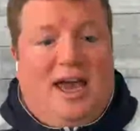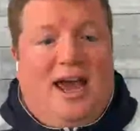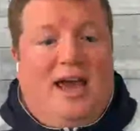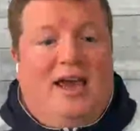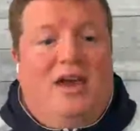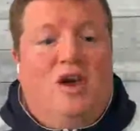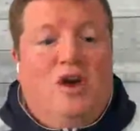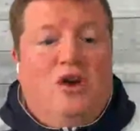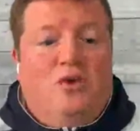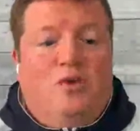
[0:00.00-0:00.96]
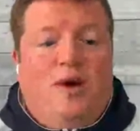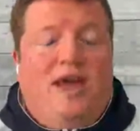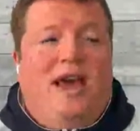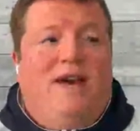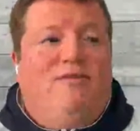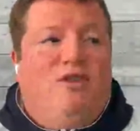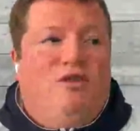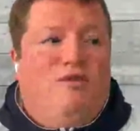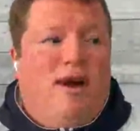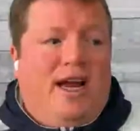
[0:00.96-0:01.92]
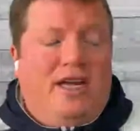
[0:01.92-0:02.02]
hey we have
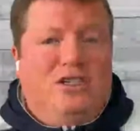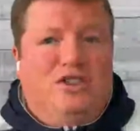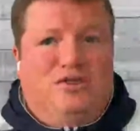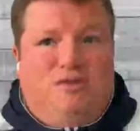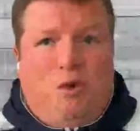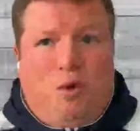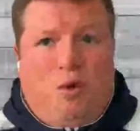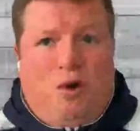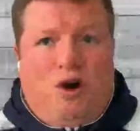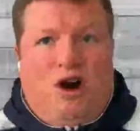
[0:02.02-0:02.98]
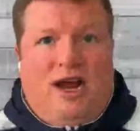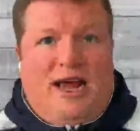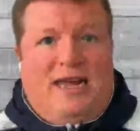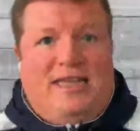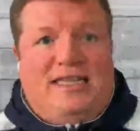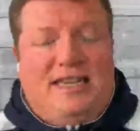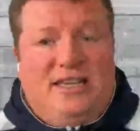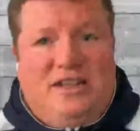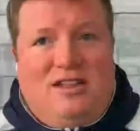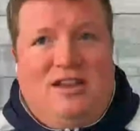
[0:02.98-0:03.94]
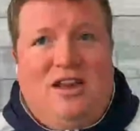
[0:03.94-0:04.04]
arranged for a
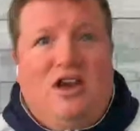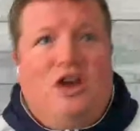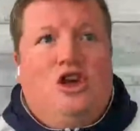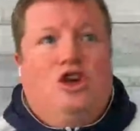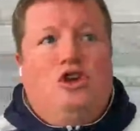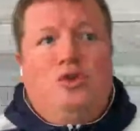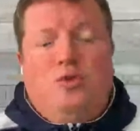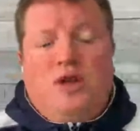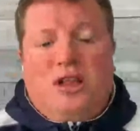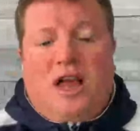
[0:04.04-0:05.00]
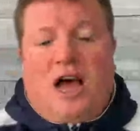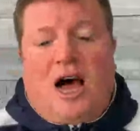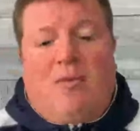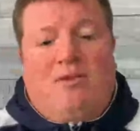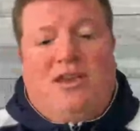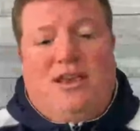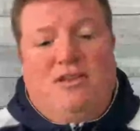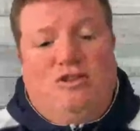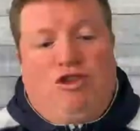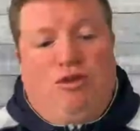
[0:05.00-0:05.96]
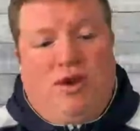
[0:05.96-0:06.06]
deal you will opt
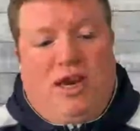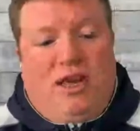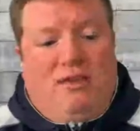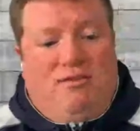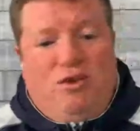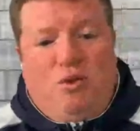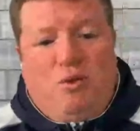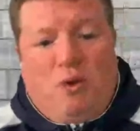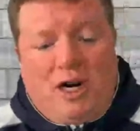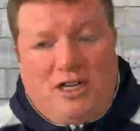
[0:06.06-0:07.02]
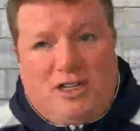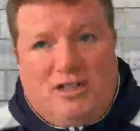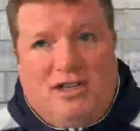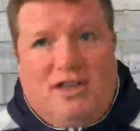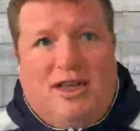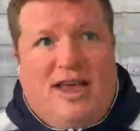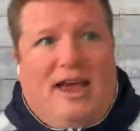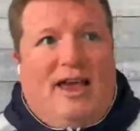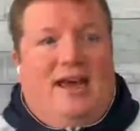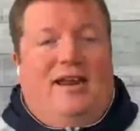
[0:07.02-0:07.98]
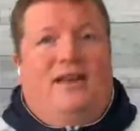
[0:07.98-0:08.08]
into it if you want.
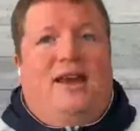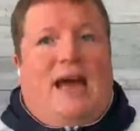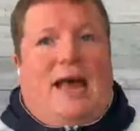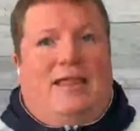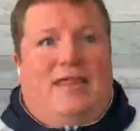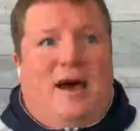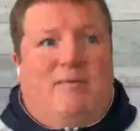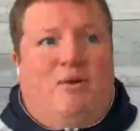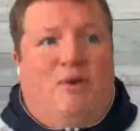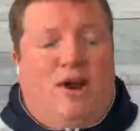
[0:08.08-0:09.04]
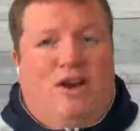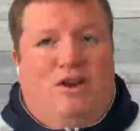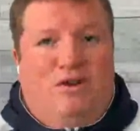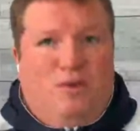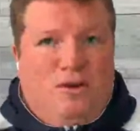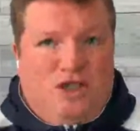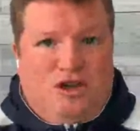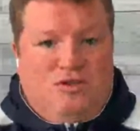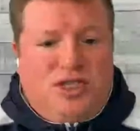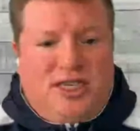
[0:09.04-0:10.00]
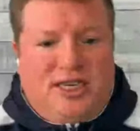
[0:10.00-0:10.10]
And at that point, your
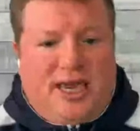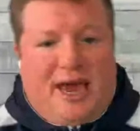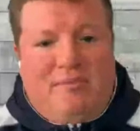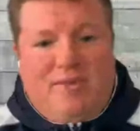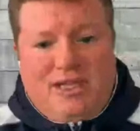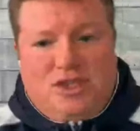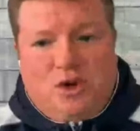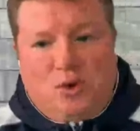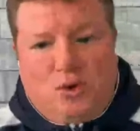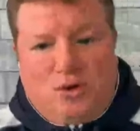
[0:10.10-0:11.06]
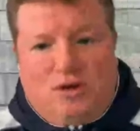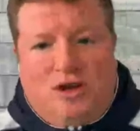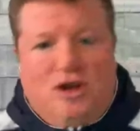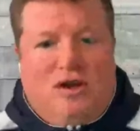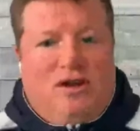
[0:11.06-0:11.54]
jersey can be sold